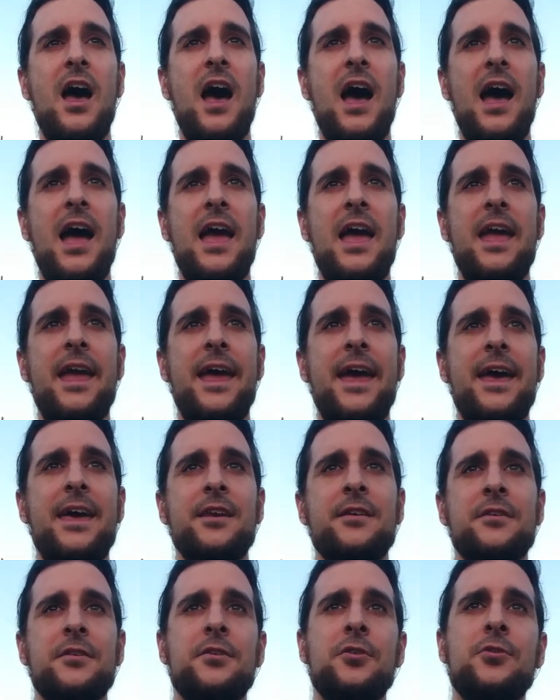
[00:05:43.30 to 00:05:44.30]
I
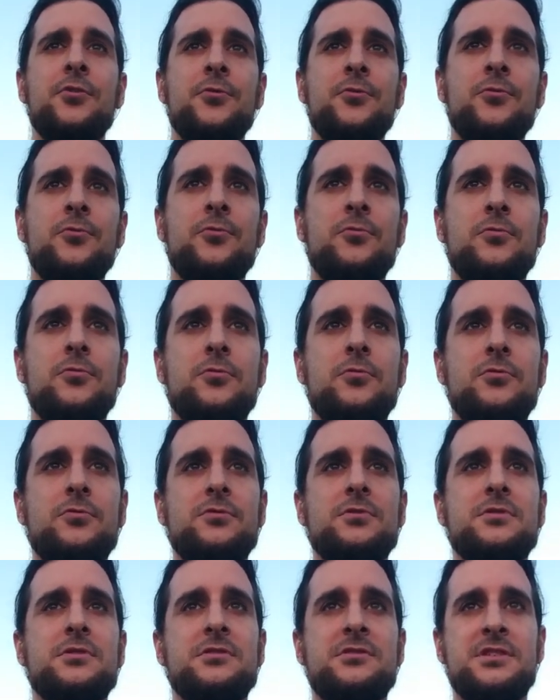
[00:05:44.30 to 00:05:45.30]
had no
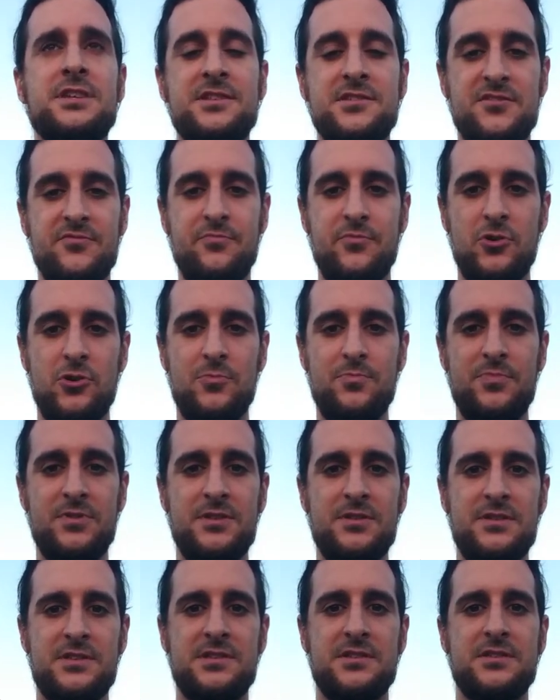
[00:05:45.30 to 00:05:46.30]
sense of
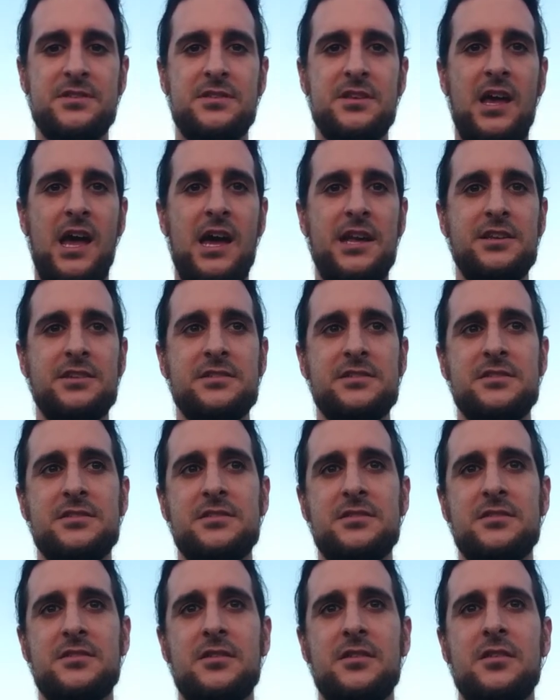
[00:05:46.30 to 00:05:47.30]
purpose. I
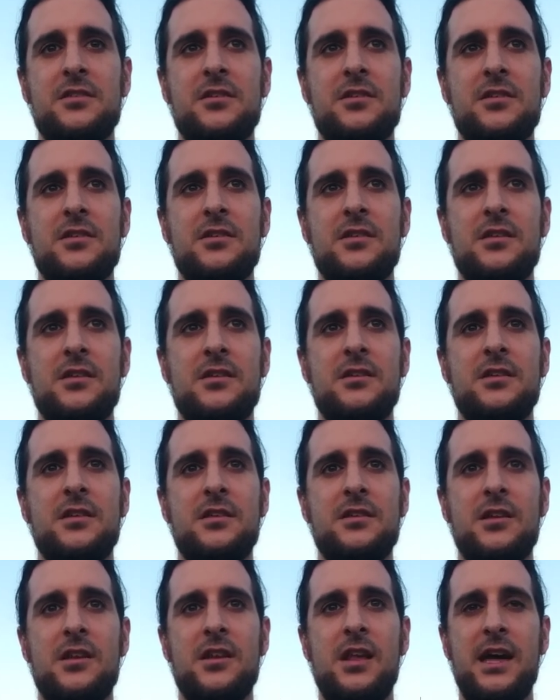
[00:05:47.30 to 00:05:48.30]
didn't
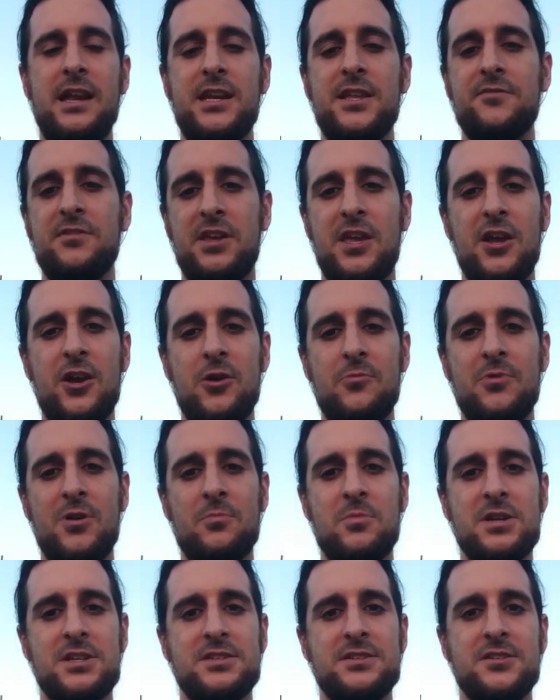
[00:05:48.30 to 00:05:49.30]
even care
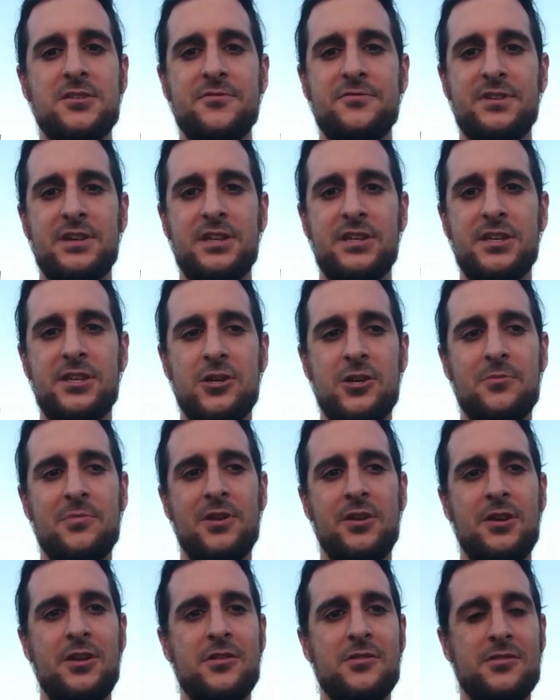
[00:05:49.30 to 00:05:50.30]
about myself. I didn't care
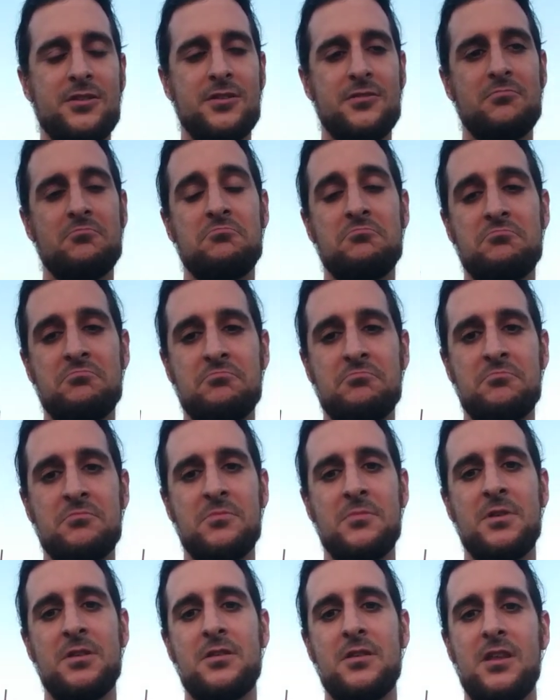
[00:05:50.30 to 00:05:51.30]
about anything.
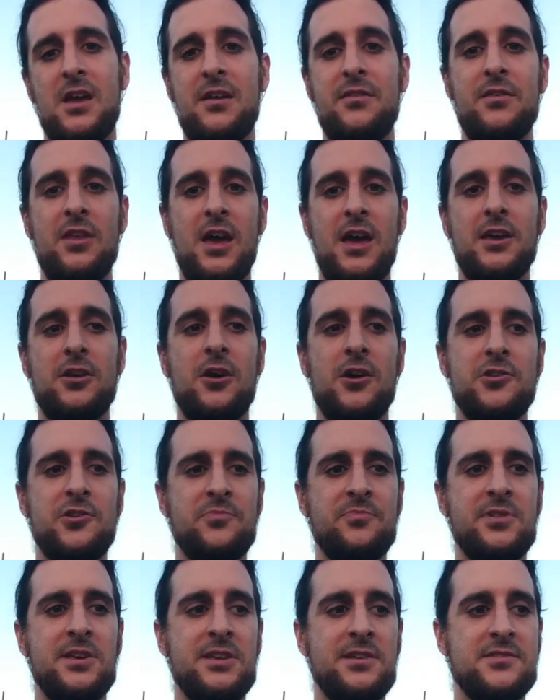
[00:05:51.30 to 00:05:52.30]
I
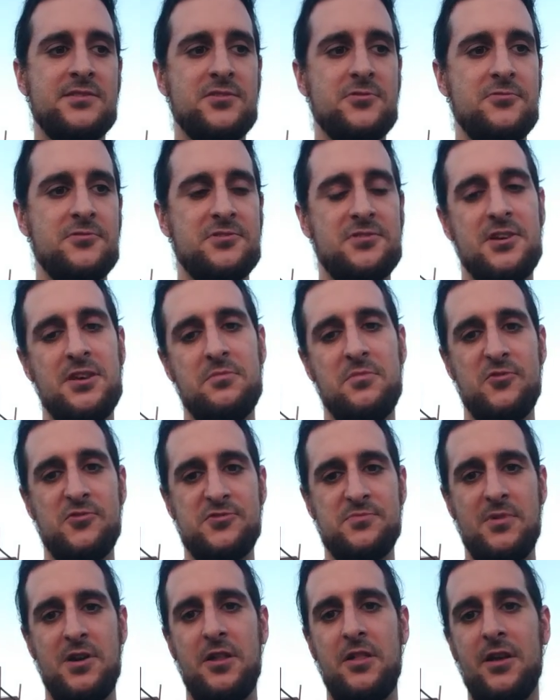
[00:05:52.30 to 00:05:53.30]
contemplated suicide
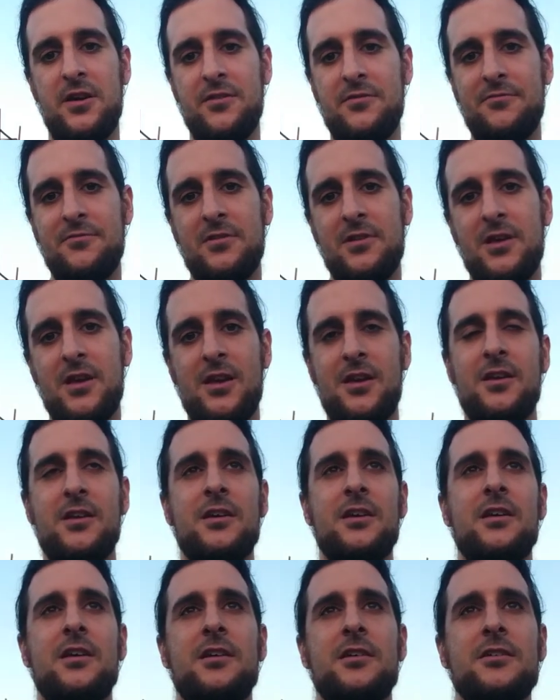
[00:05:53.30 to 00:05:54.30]
most of my life.
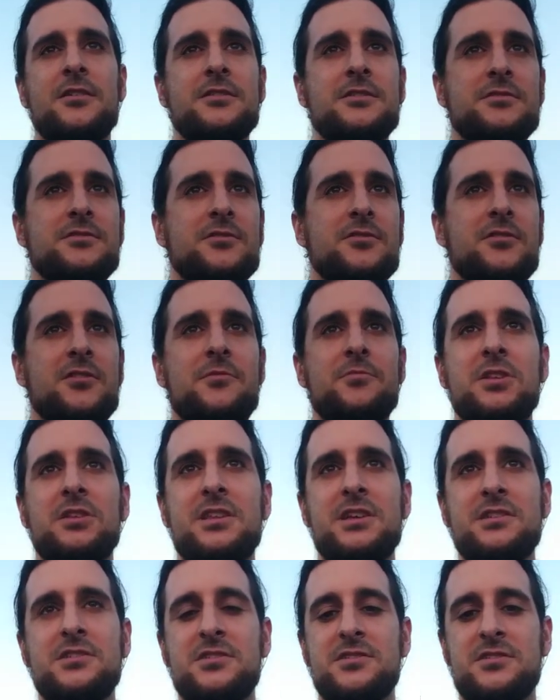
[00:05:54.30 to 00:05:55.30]
So I mean,
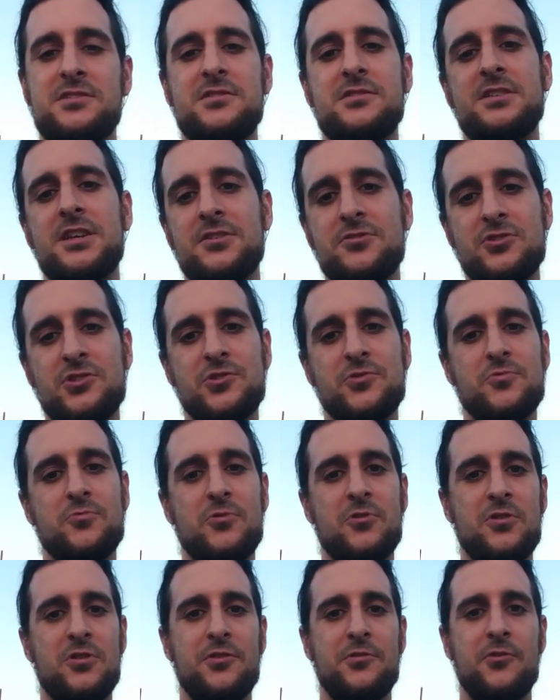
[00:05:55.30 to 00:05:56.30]
that just tells you
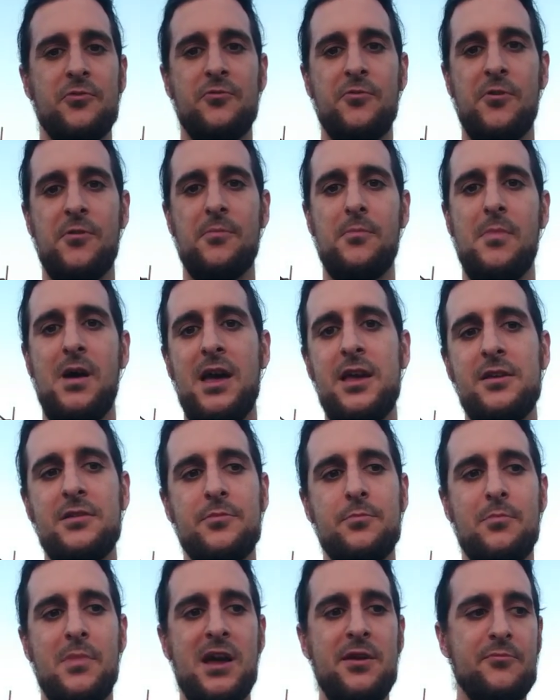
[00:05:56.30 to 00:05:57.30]
where my
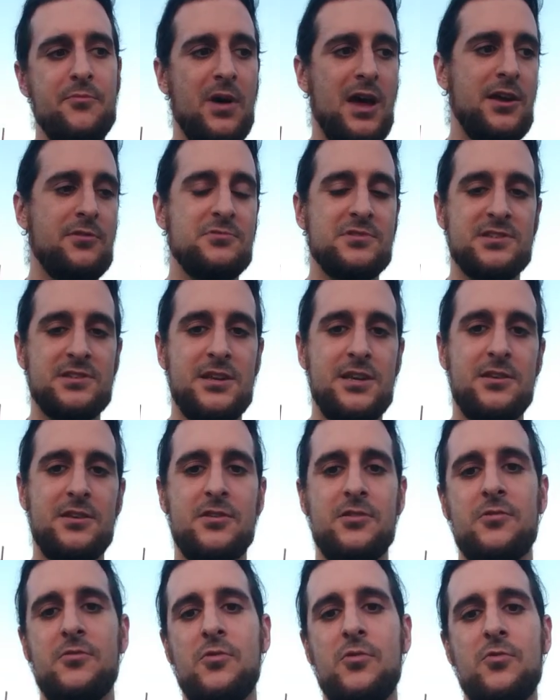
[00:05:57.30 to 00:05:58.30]
mind was at,
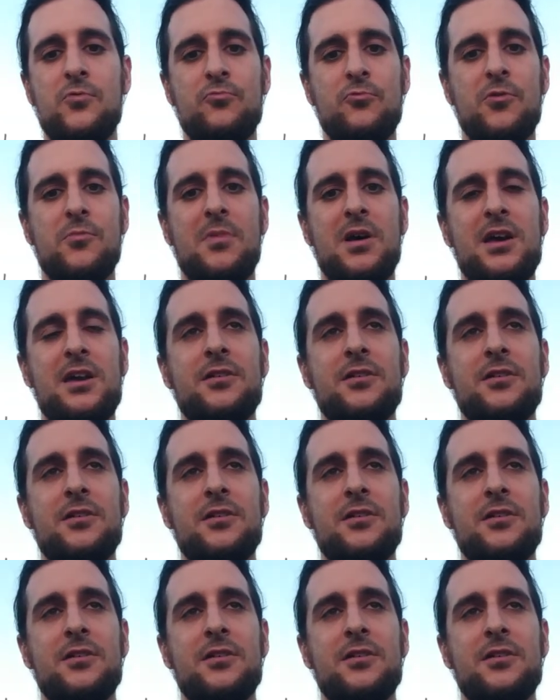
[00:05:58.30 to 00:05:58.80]
or